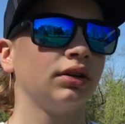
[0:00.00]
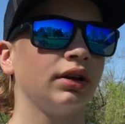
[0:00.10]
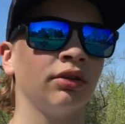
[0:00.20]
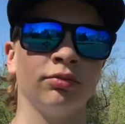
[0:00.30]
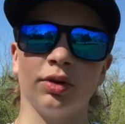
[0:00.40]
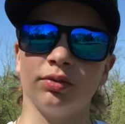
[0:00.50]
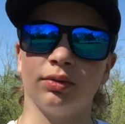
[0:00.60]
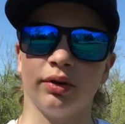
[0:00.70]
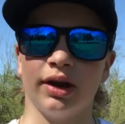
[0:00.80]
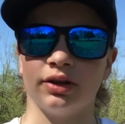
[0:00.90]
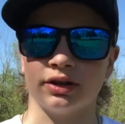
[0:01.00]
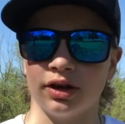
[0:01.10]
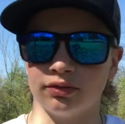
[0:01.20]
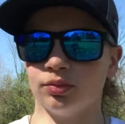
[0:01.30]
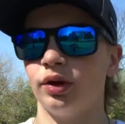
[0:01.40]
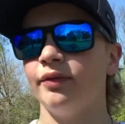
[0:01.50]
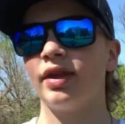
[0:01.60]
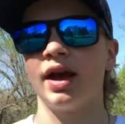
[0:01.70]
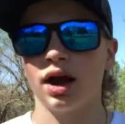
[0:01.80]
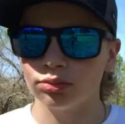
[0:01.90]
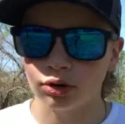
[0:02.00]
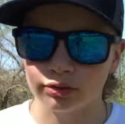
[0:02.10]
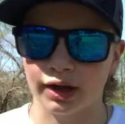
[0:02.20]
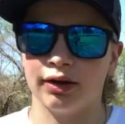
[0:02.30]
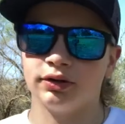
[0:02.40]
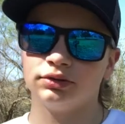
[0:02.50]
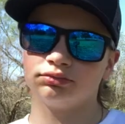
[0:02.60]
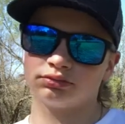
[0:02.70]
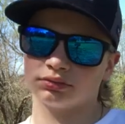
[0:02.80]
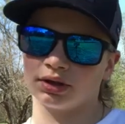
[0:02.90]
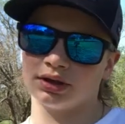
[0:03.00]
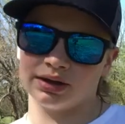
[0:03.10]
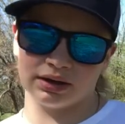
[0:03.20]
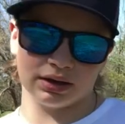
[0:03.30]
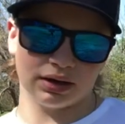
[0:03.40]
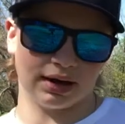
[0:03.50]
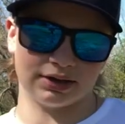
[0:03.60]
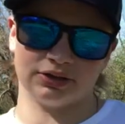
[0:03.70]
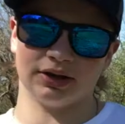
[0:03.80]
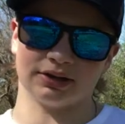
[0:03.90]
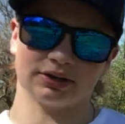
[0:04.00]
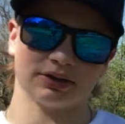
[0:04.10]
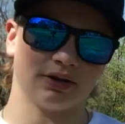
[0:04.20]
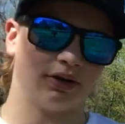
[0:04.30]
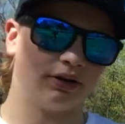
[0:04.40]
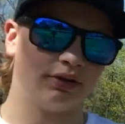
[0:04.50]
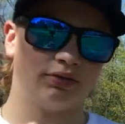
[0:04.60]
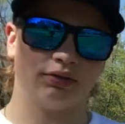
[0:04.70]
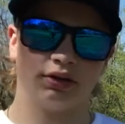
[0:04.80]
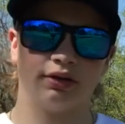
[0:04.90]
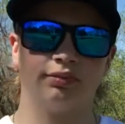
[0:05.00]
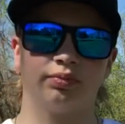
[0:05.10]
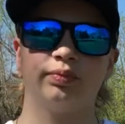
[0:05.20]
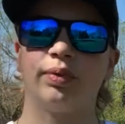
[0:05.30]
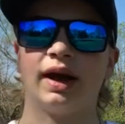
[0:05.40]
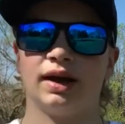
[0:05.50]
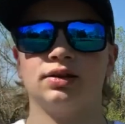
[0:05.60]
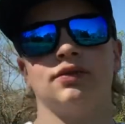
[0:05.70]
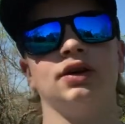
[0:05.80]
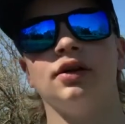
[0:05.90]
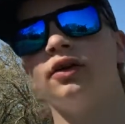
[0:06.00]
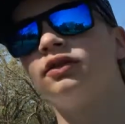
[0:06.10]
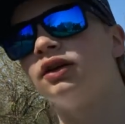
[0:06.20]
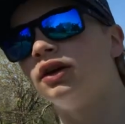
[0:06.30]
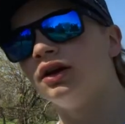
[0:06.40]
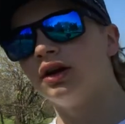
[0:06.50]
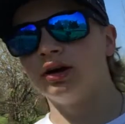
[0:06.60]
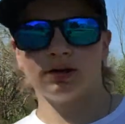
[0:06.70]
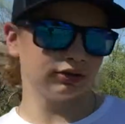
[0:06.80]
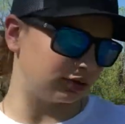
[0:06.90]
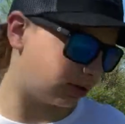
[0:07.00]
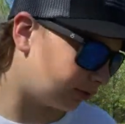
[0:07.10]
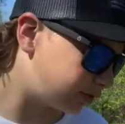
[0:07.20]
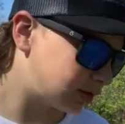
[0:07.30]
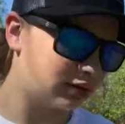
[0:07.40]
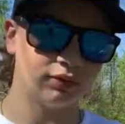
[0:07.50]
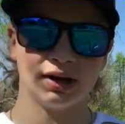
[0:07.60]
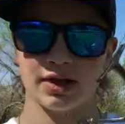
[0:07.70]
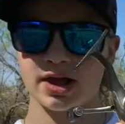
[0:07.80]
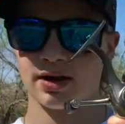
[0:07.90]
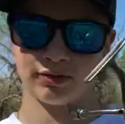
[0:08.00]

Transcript: Can't remember the brand on that one, but I broke that one as you guys saw in one of the past videos. So we got that